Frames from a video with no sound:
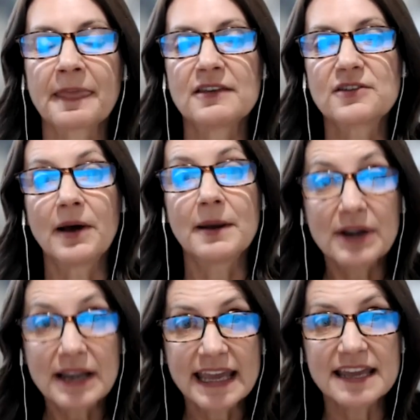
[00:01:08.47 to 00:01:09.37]
So I'm
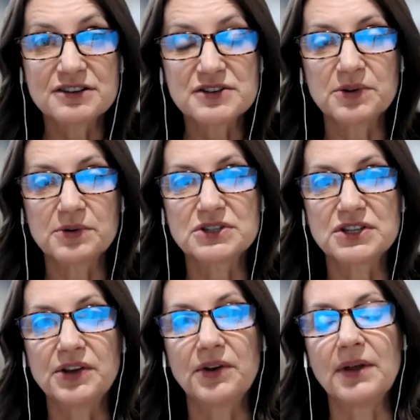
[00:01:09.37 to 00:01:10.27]
really keen to talk to
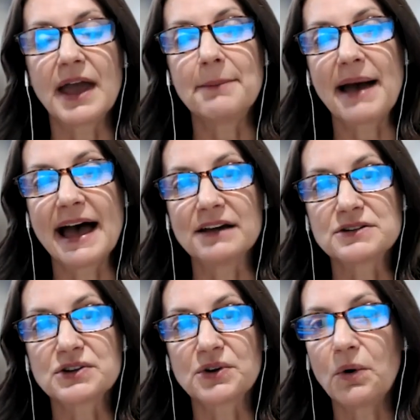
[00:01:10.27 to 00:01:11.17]
you
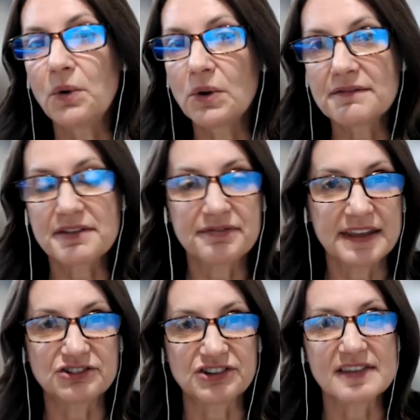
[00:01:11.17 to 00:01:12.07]
about all of the
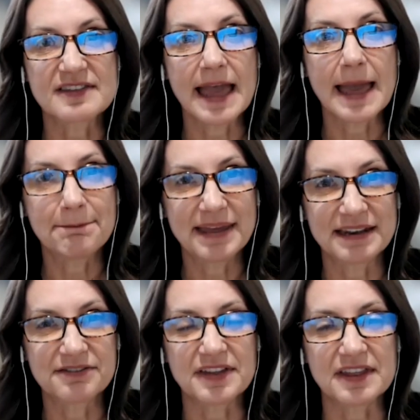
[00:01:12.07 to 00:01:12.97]
features and
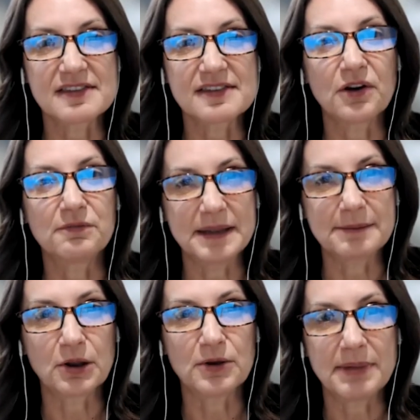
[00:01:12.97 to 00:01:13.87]
benefits of Big
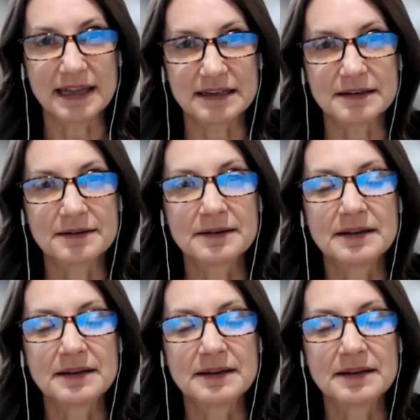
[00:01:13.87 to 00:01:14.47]
Blue Button.